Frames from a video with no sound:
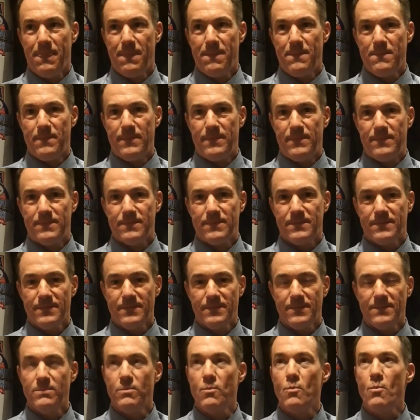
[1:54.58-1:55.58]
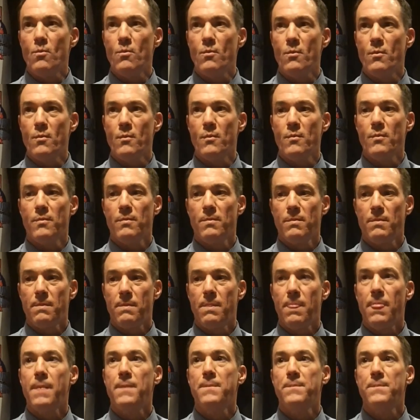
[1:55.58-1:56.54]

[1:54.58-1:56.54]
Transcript: And to finally get over the hump